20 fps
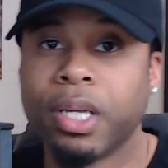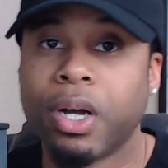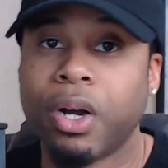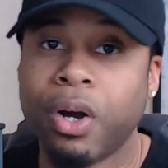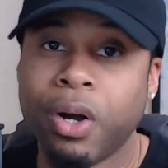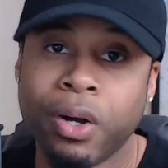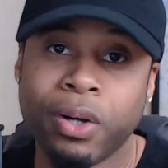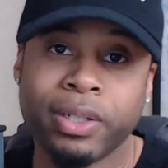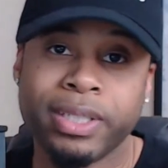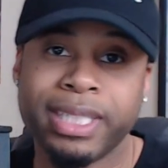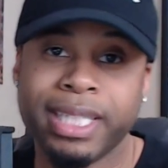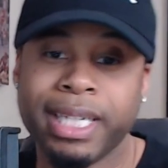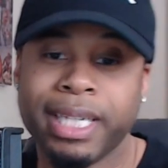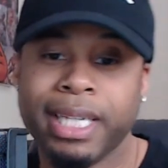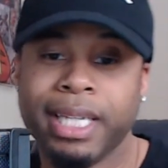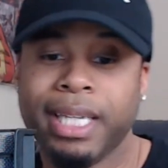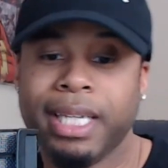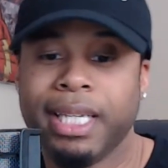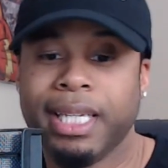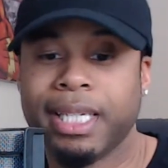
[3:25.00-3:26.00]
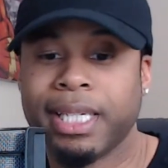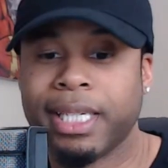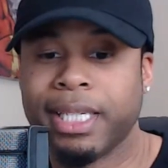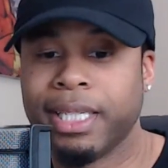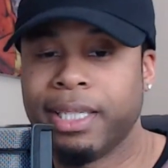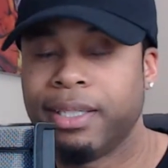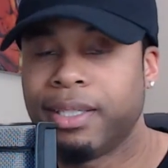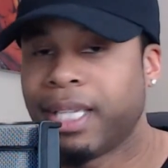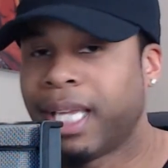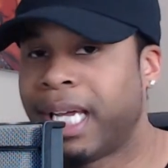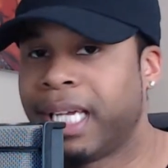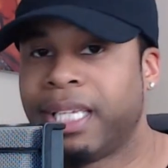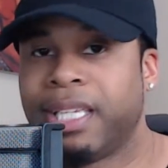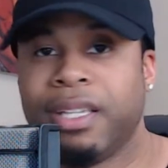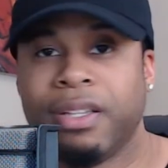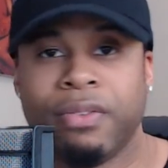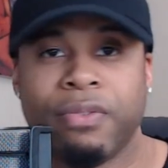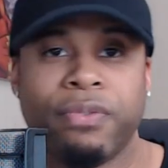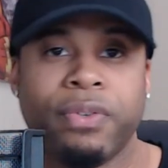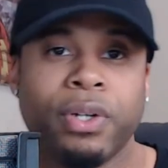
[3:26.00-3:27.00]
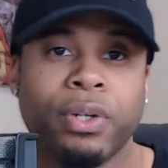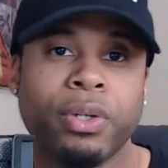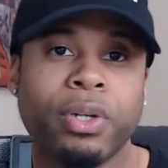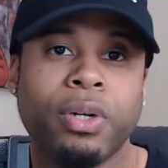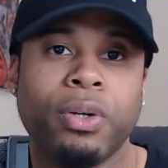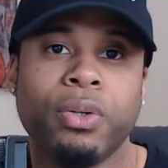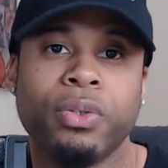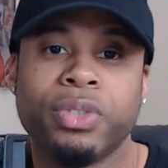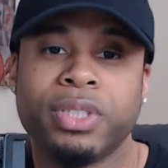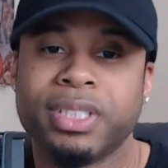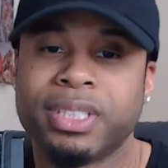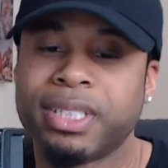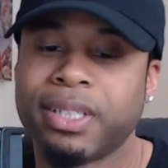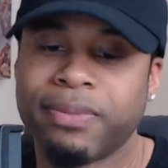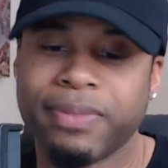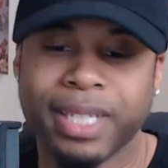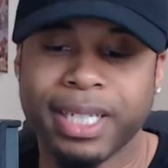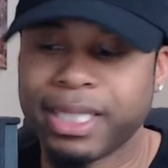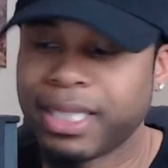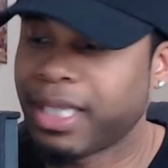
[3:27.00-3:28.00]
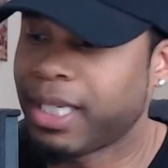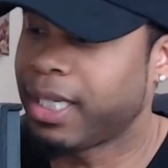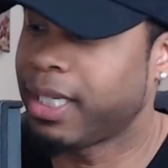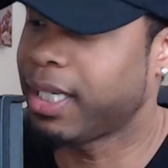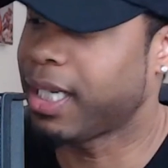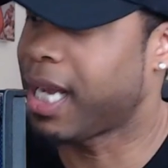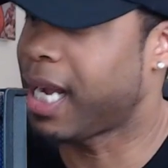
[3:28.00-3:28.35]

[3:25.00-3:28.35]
all day and liking photos and stuff like that.